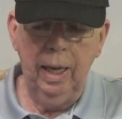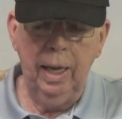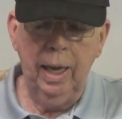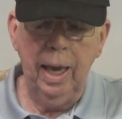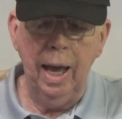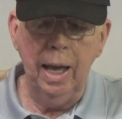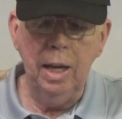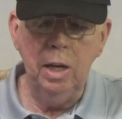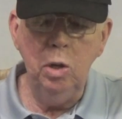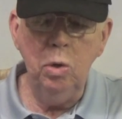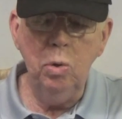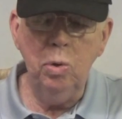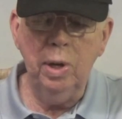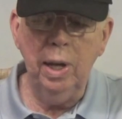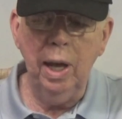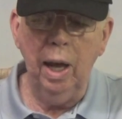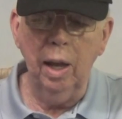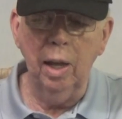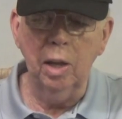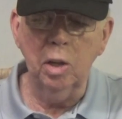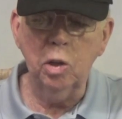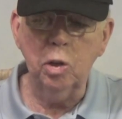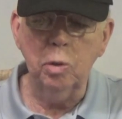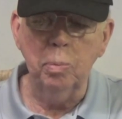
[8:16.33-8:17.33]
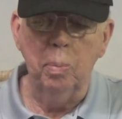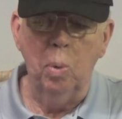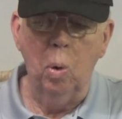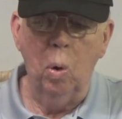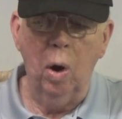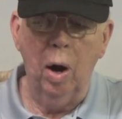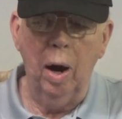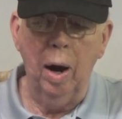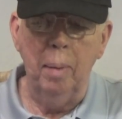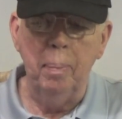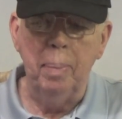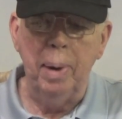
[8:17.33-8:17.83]
Can you tell us
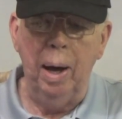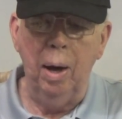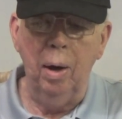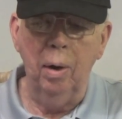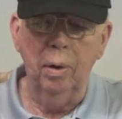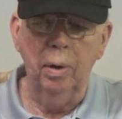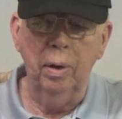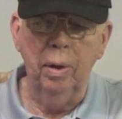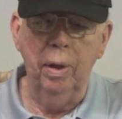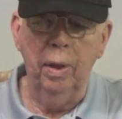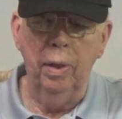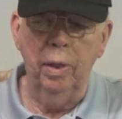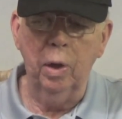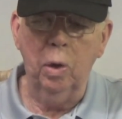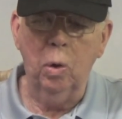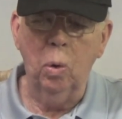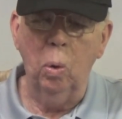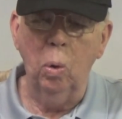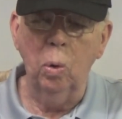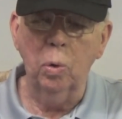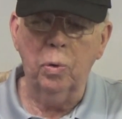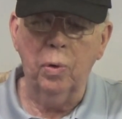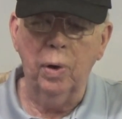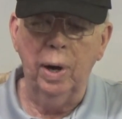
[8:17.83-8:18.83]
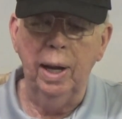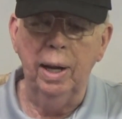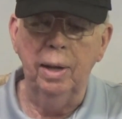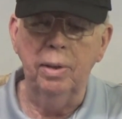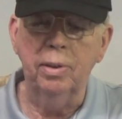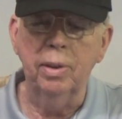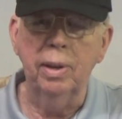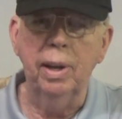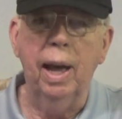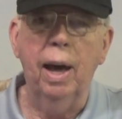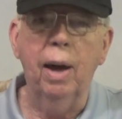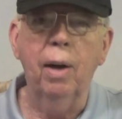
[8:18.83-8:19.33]
more about the coal
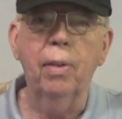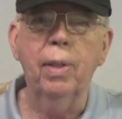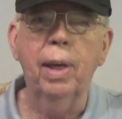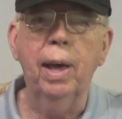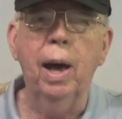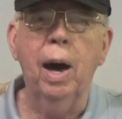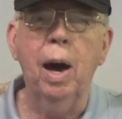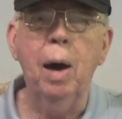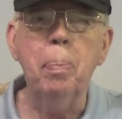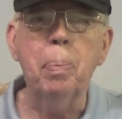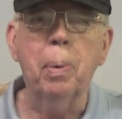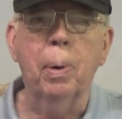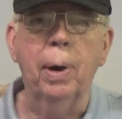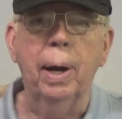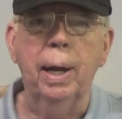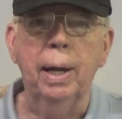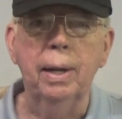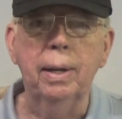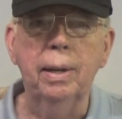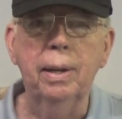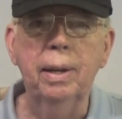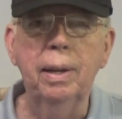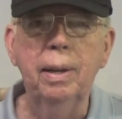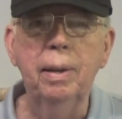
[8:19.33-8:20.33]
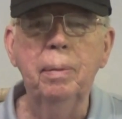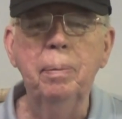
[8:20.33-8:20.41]
trains and how they operate?